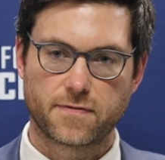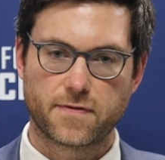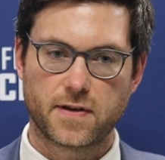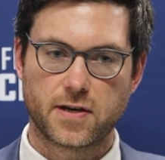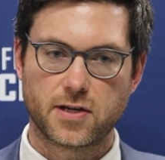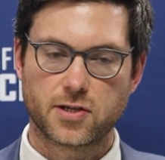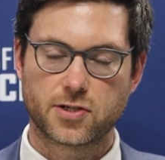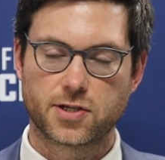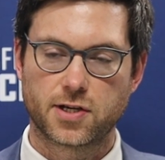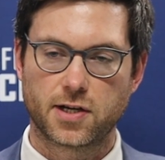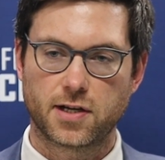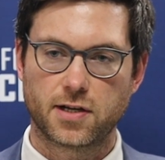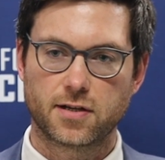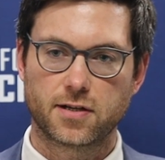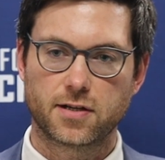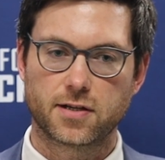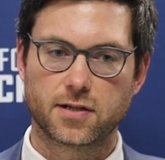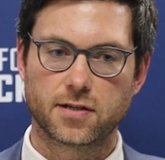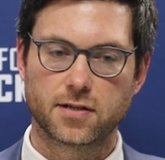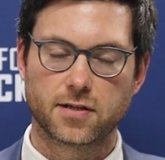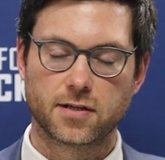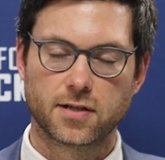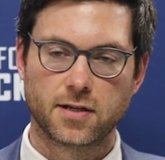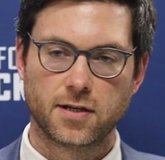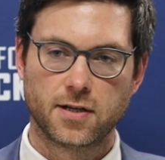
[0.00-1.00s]
finishing,
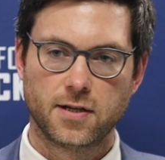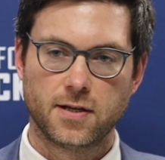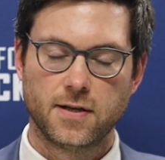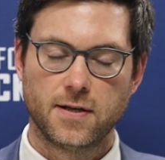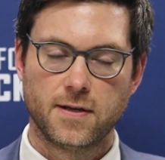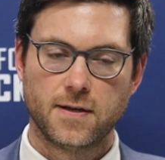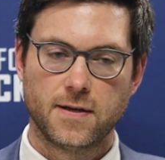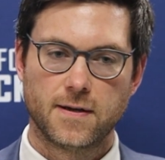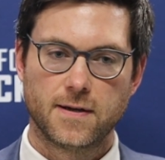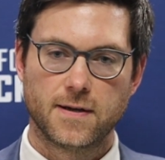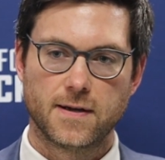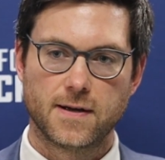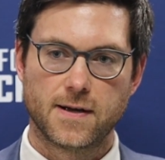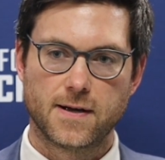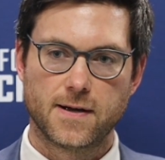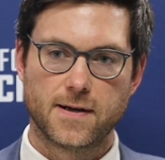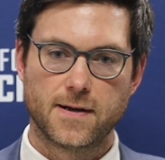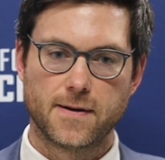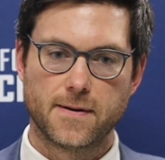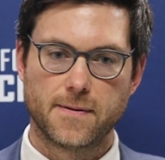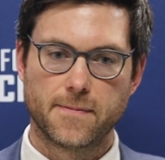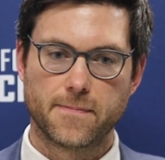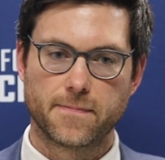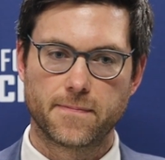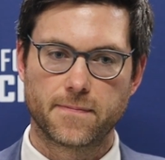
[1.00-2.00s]
and
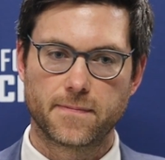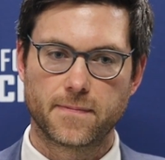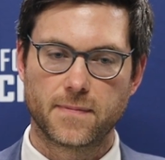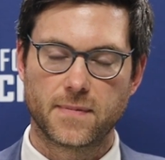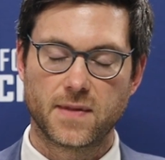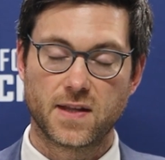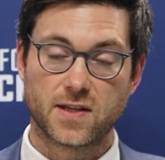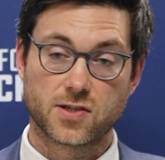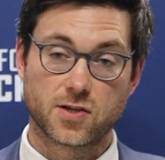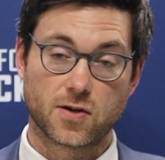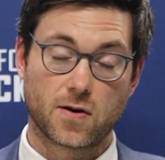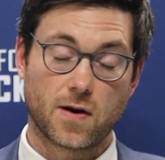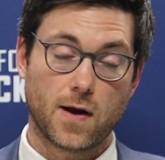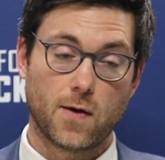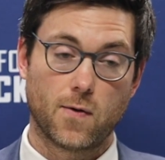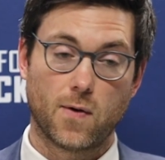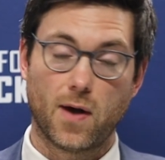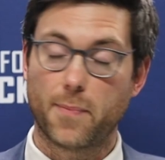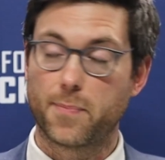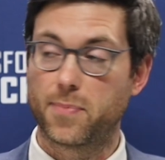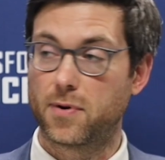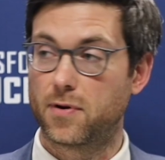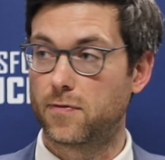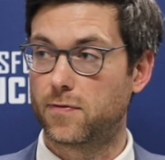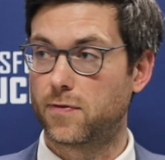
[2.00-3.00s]
it's a great
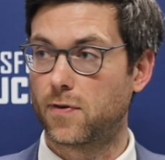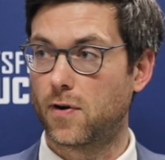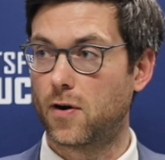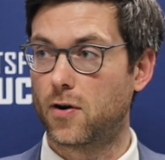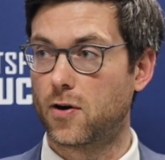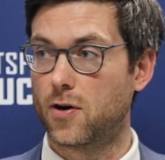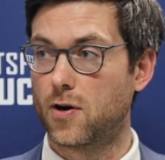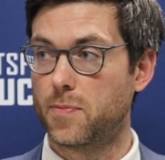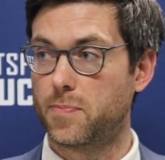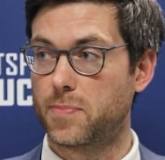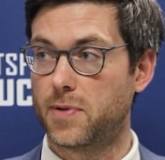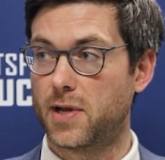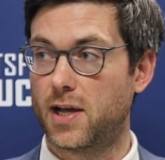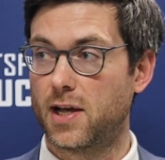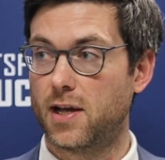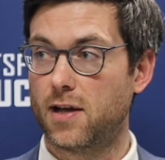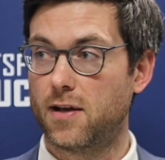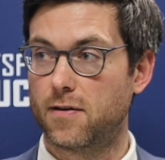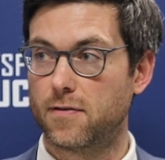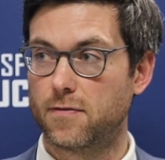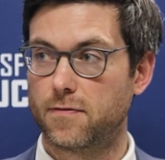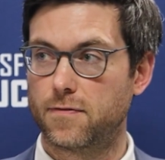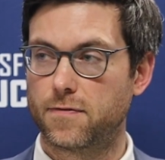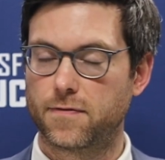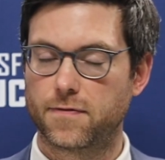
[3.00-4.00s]
weapon for our group to
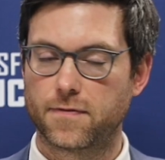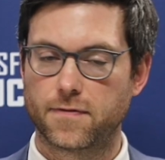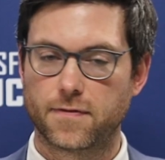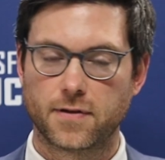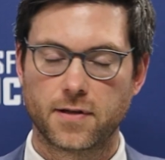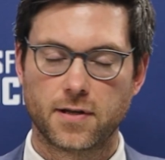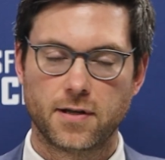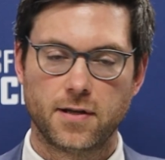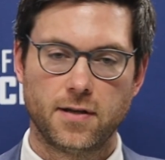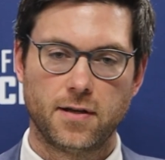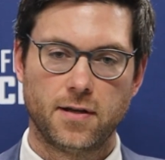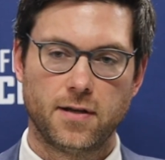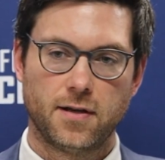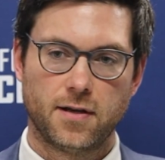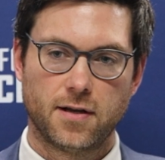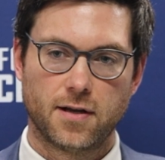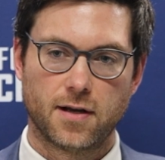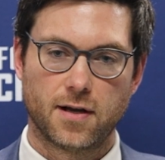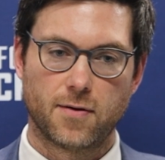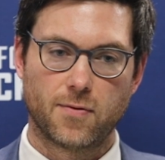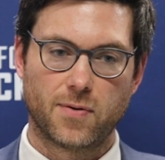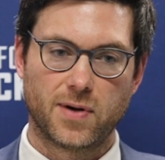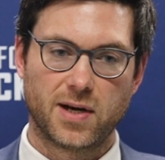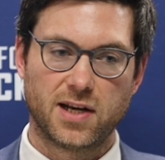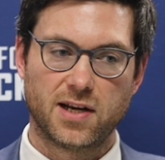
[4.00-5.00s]
have
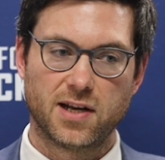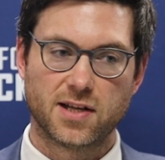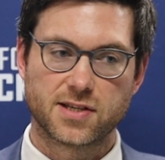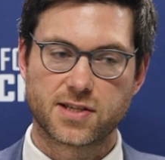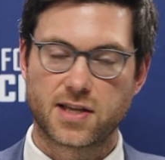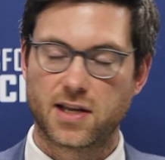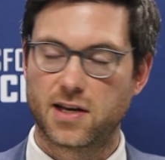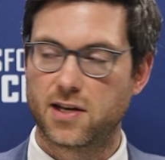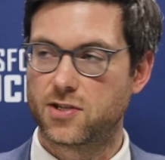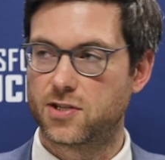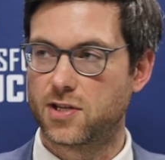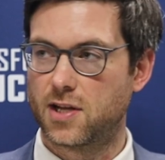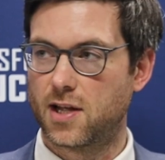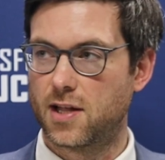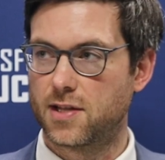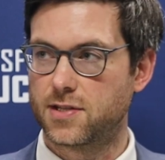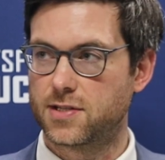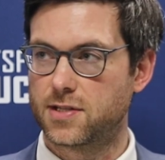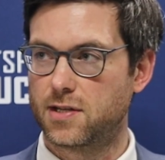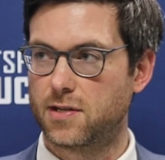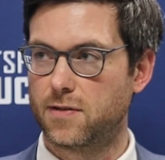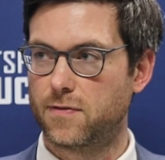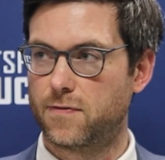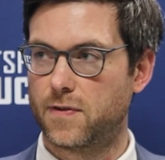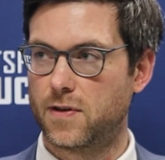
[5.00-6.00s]
when he does get a chance
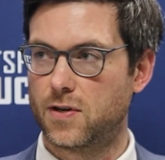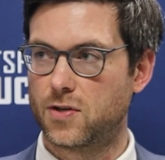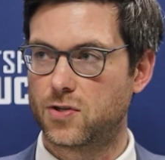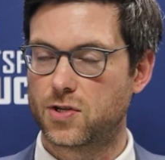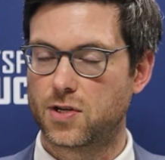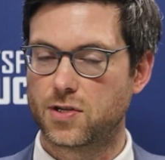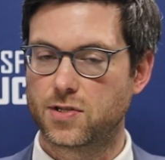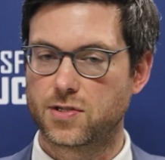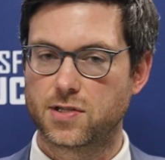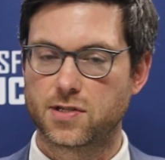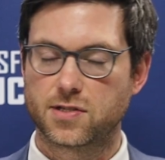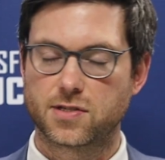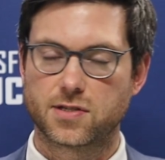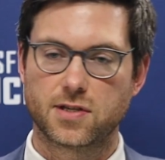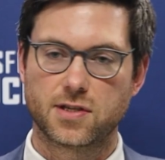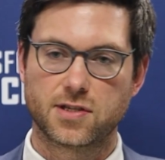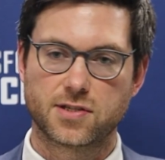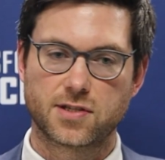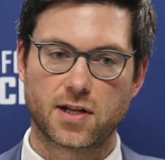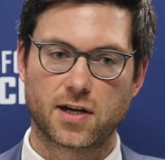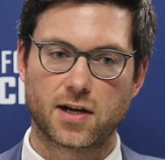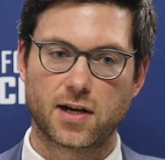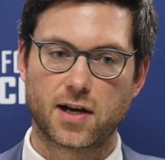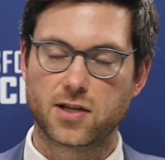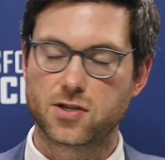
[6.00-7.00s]
that he finishes. He's
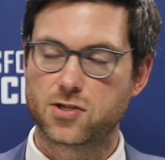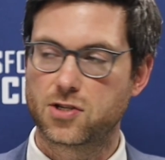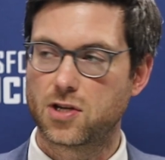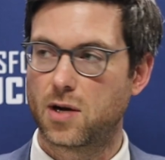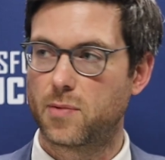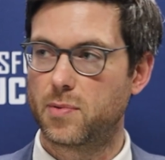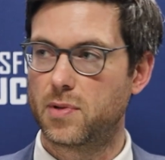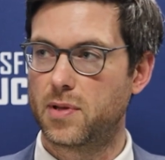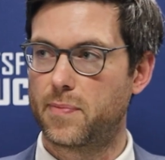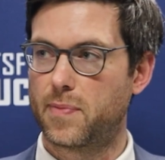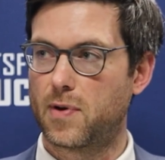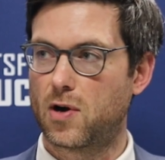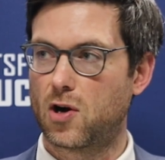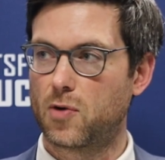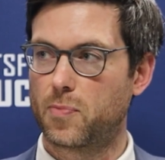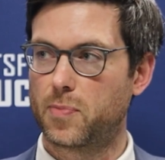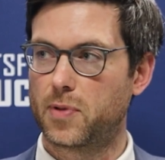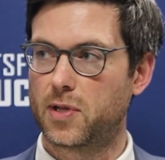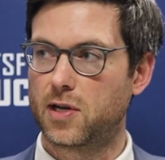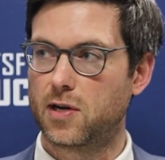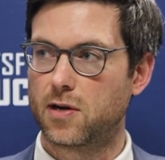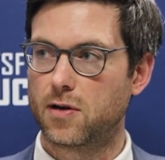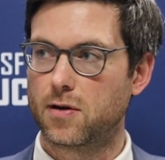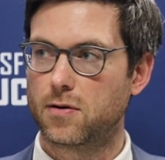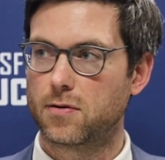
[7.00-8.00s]
done a nice job in the power
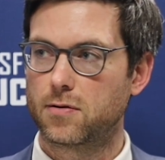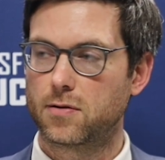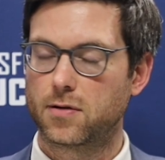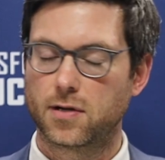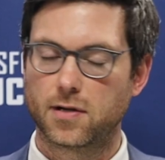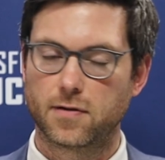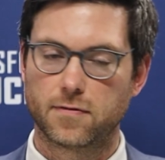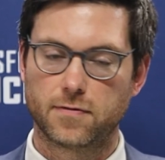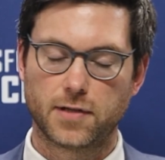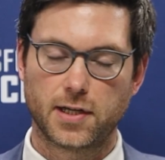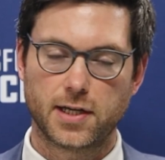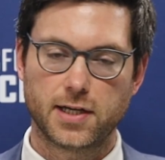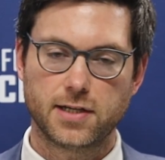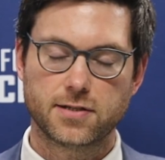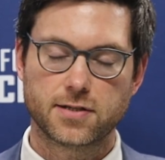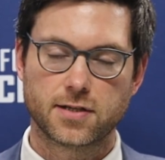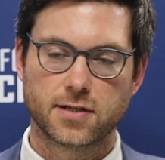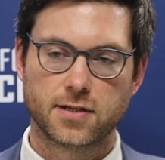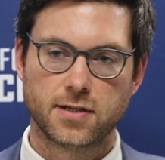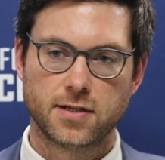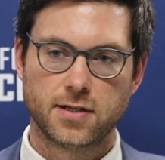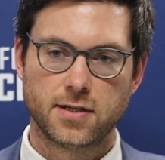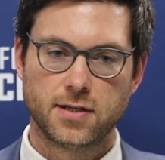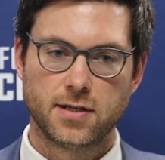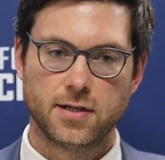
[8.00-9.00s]
play here of late,
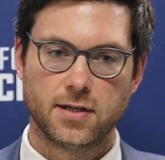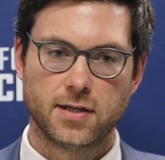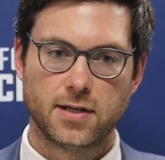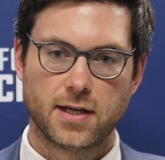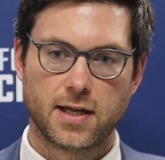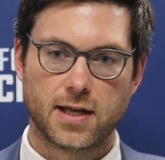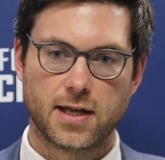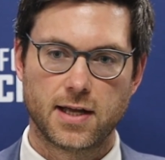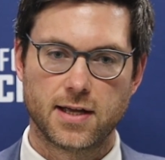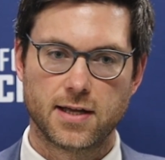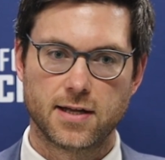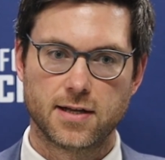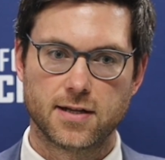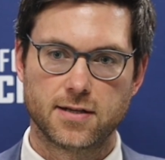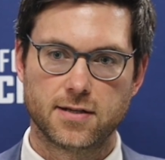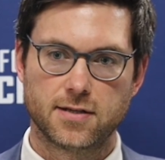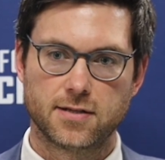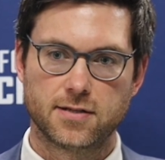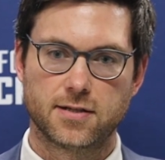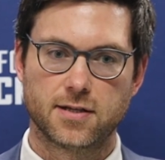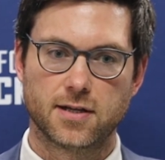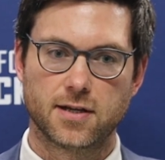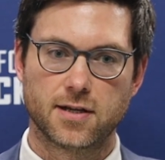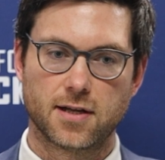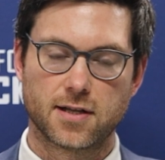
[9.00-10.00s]

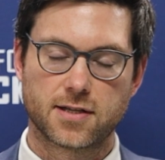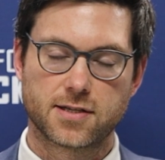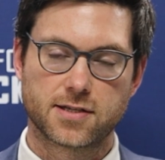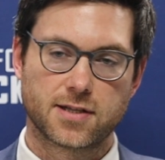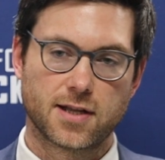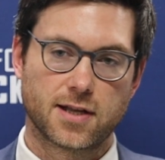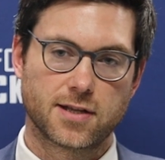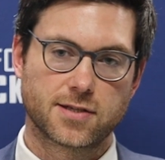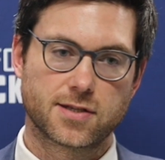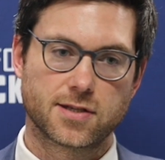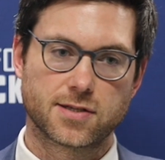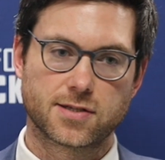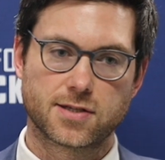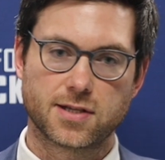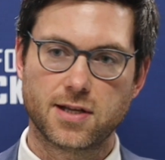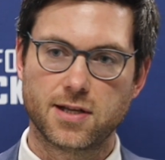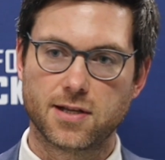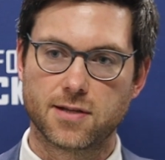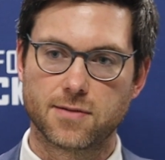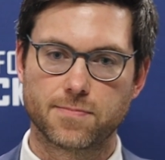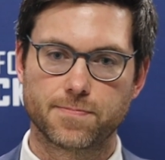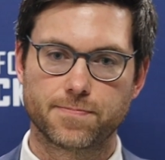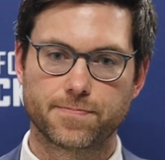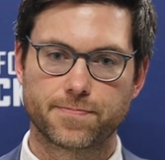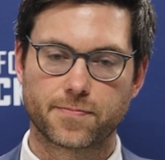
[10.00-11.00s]
and it's nice to see,
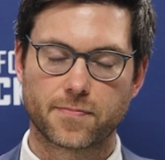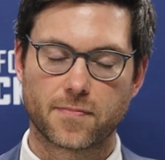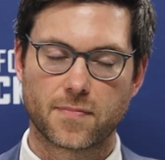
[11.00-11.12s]
and